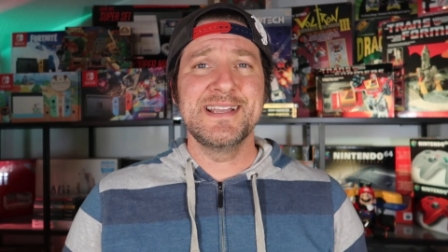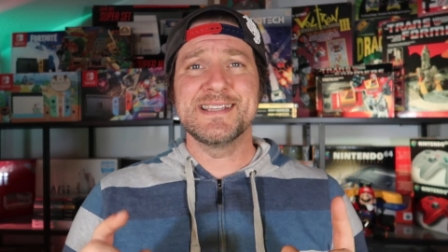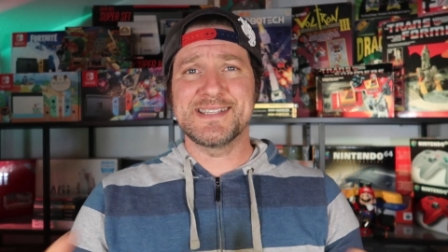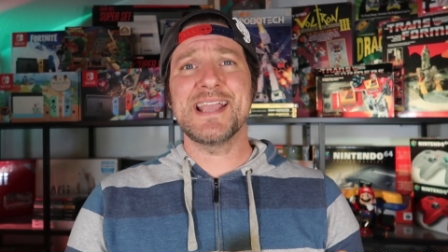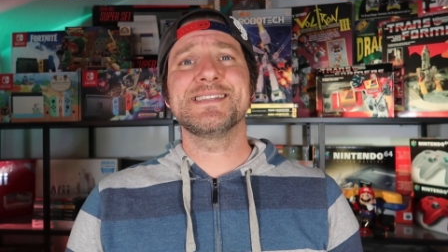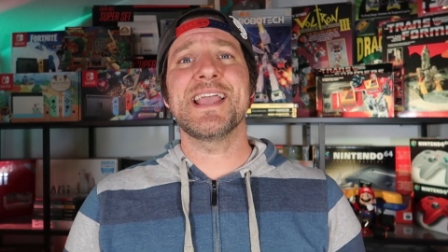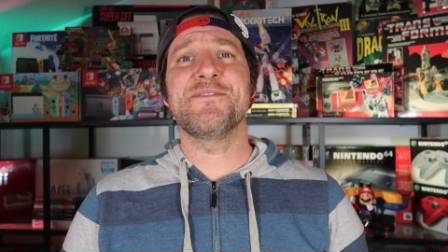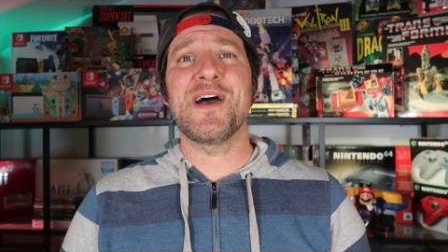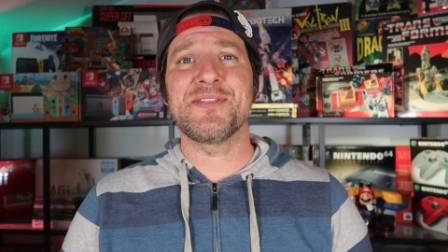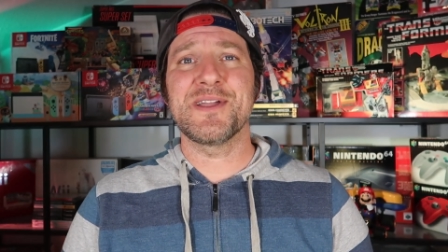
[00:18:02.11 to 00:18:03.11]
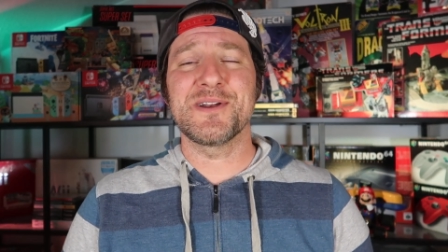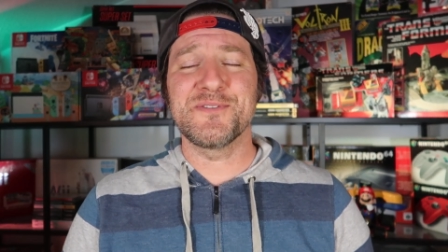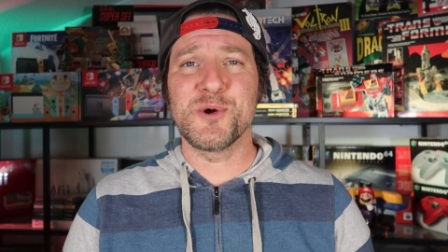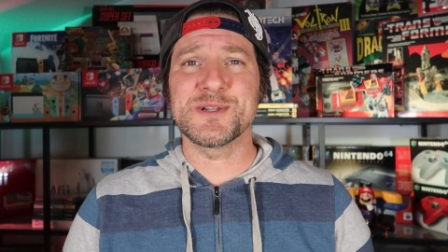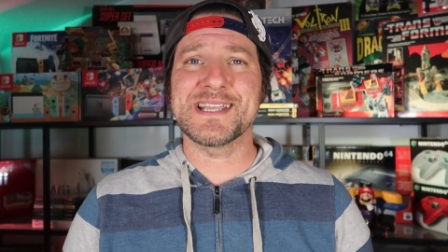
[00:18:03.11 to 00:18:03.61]
Stay safe out there, and of
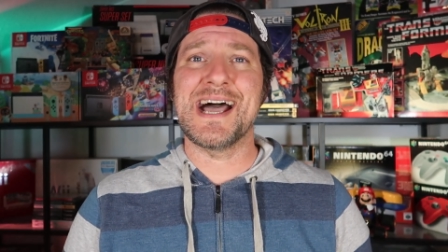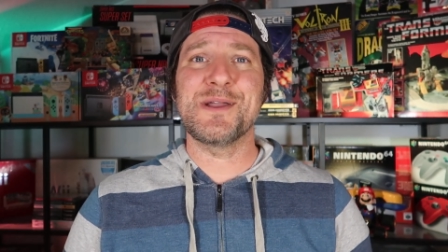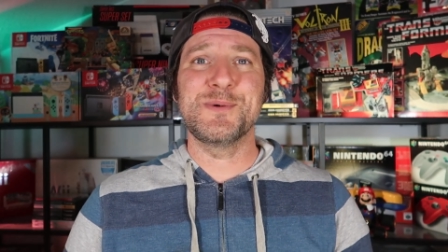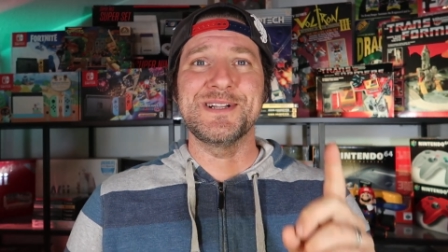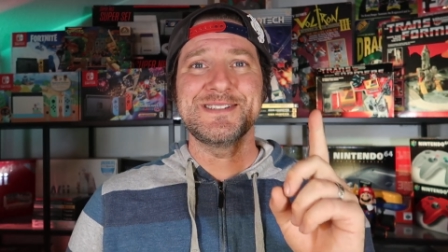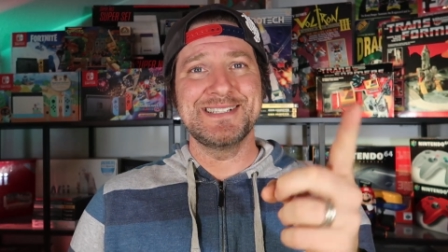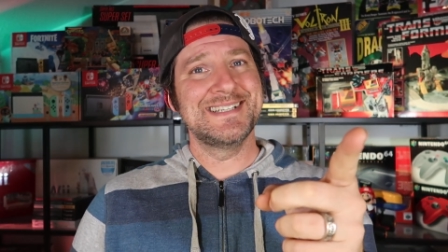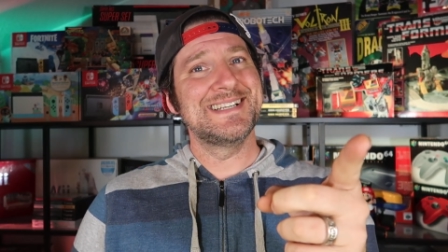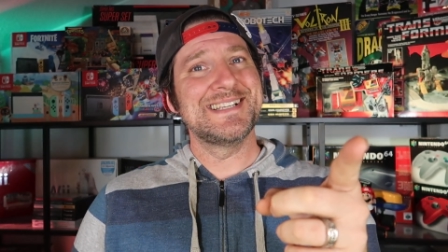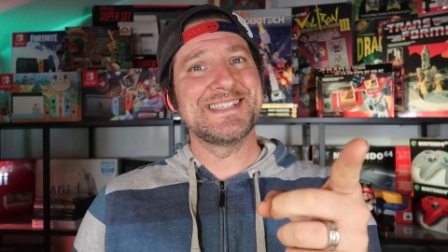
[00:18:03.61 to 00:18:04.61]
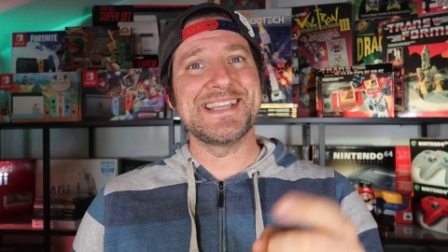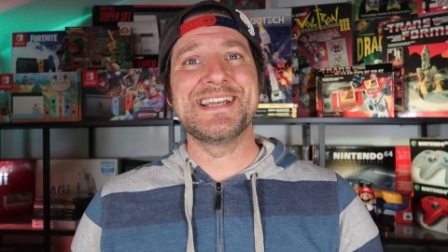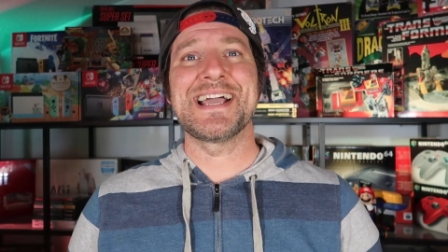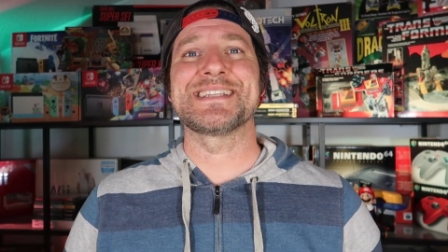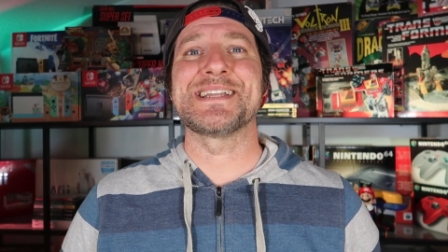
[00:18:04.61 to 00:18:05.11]
course, I will see you
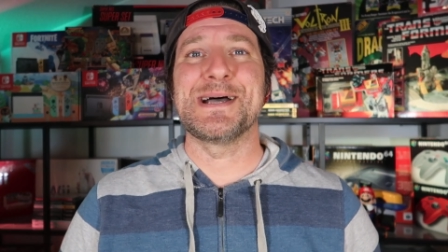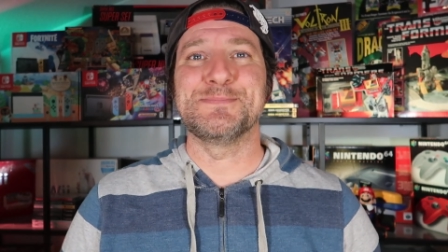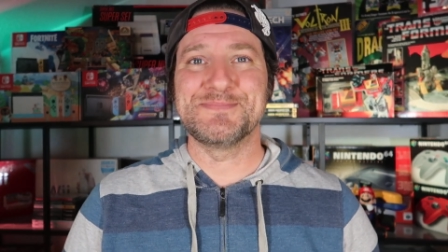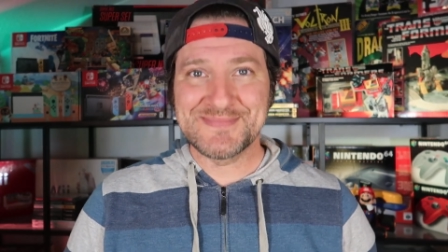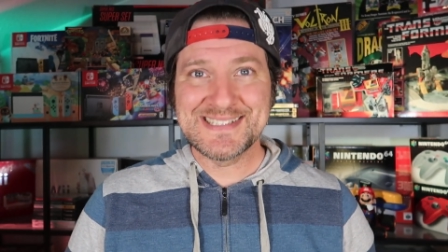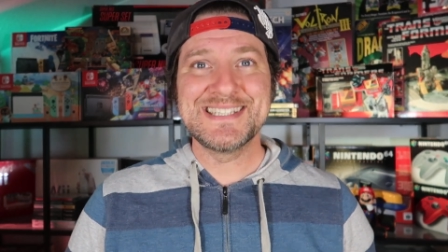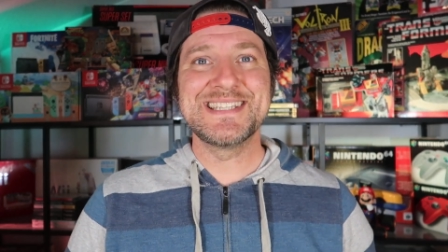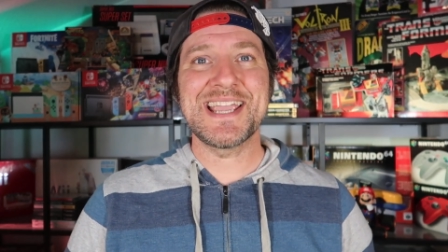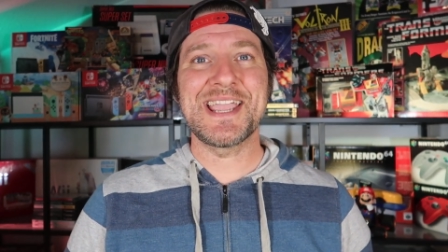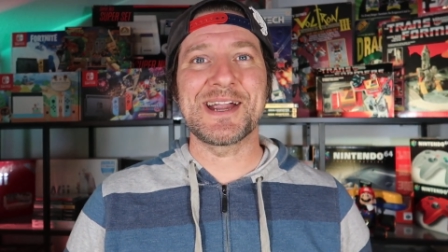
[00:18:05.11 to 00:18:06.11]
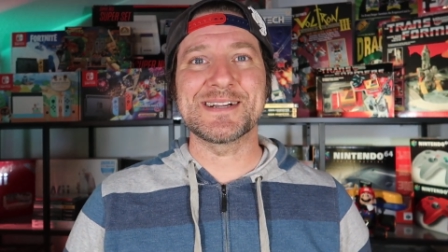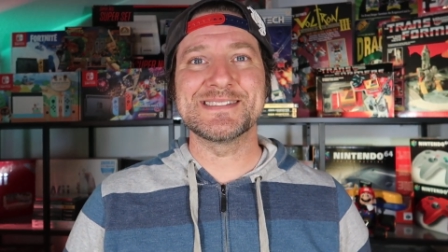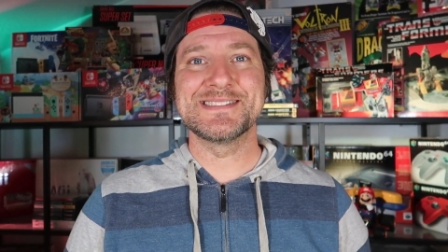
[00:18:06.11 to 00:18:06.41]
next time. Take care.